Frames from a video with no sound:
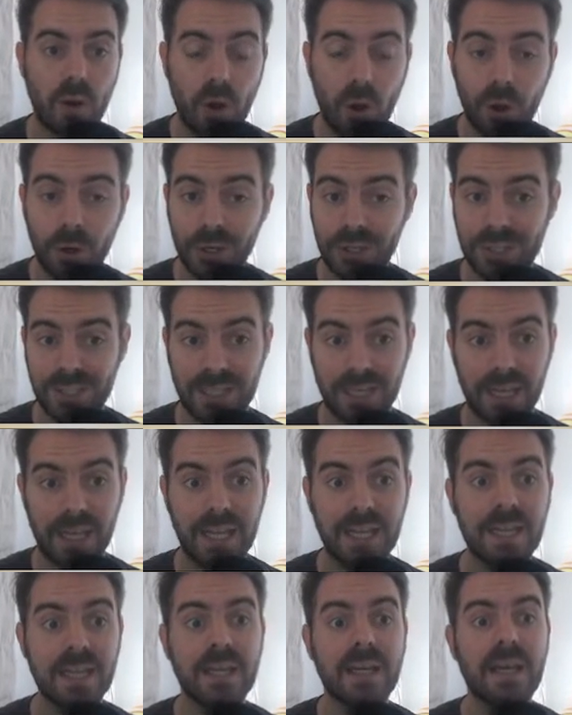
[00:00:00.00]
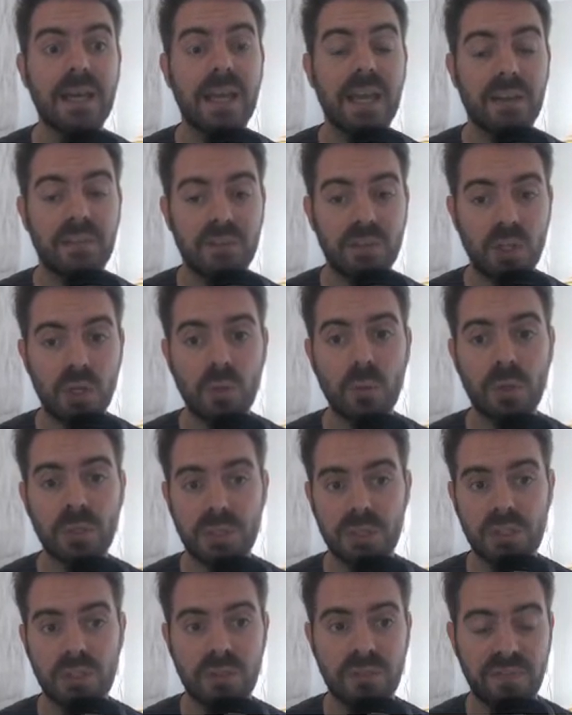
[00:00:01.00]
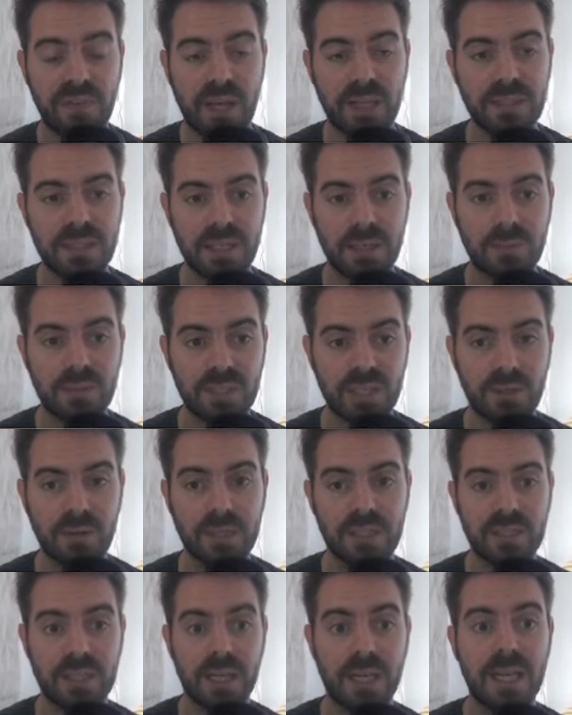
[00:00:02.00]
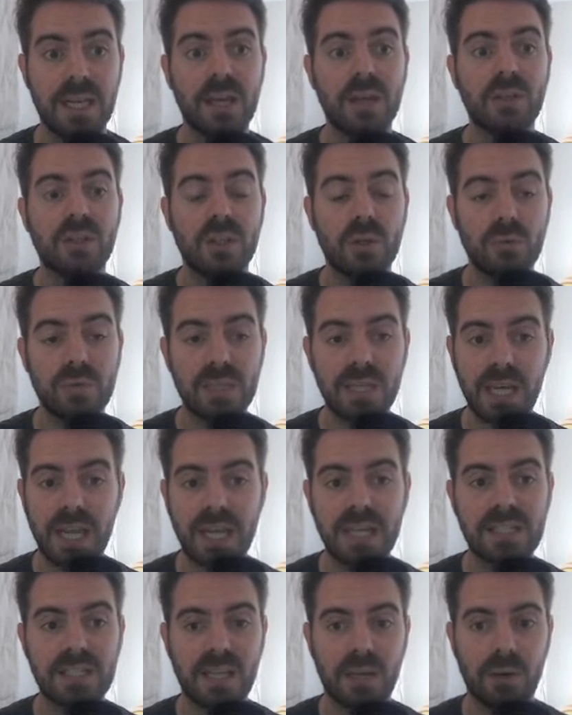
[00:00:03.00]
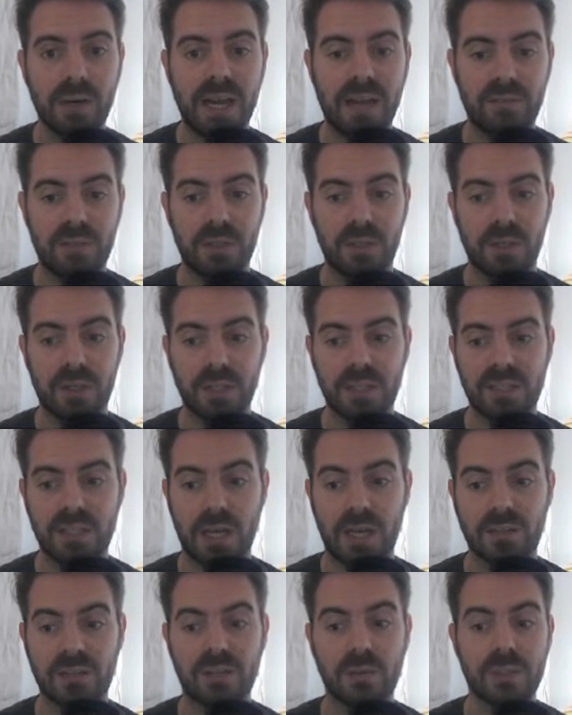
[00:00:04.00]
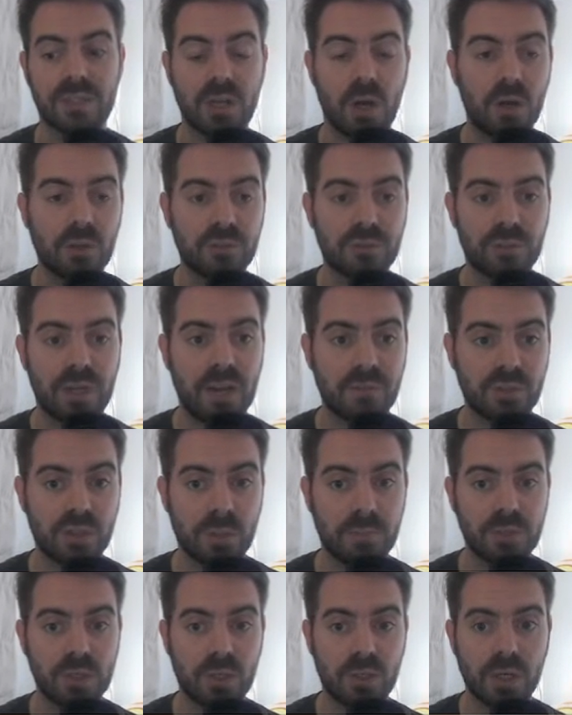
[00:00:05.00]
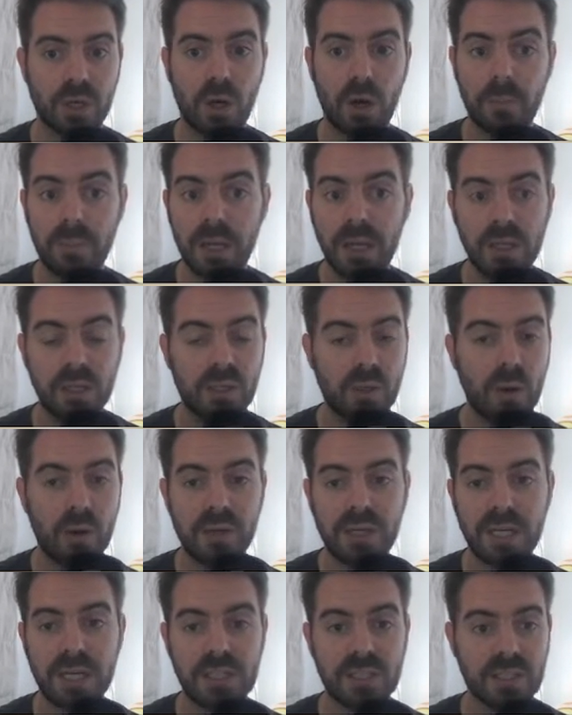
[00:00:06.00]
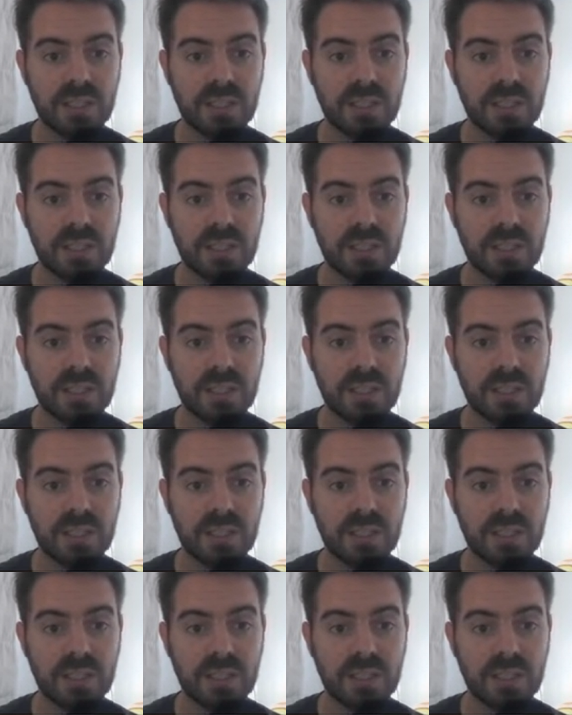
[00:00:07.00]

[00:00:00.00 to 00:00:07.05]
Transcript: Honestly, if you want to do FanTeam seriously, you need to go and have a look at this article. It's on draftgym.com. You only need to